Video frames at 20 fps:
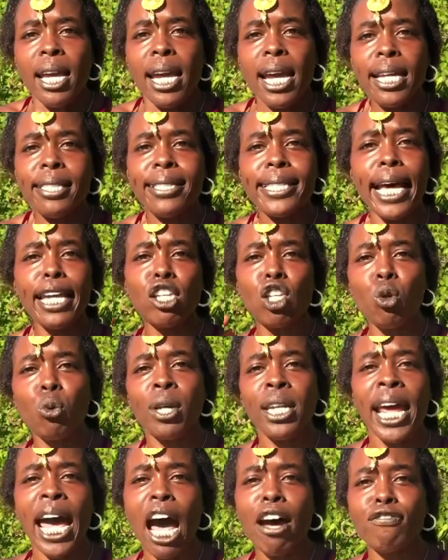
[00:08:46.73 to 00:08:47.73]
it's like you
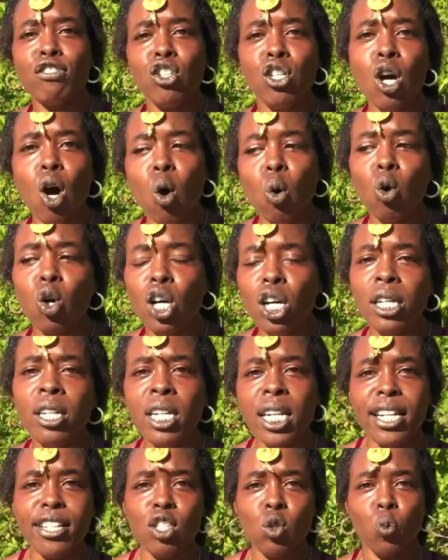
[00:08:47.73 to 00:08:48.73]
can have no
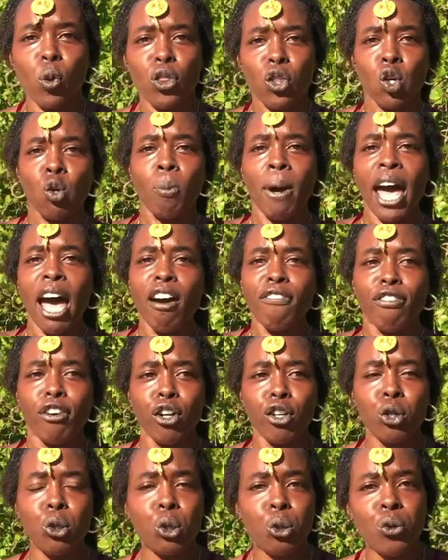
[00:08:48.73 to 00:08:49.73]
goodness with whomever
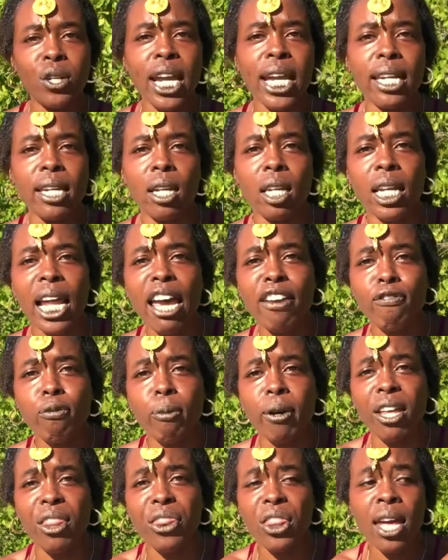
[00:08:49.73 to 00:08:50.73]
you created a life
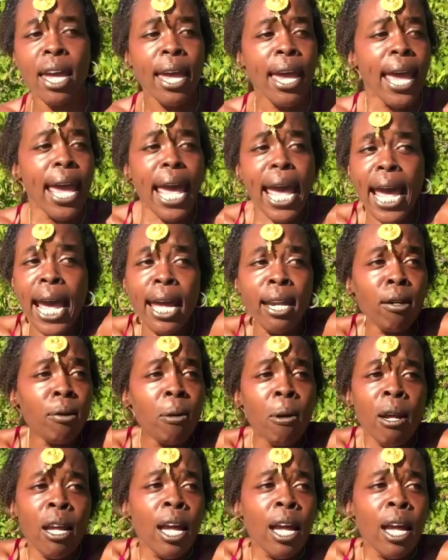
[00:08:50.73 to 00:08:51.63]
with. And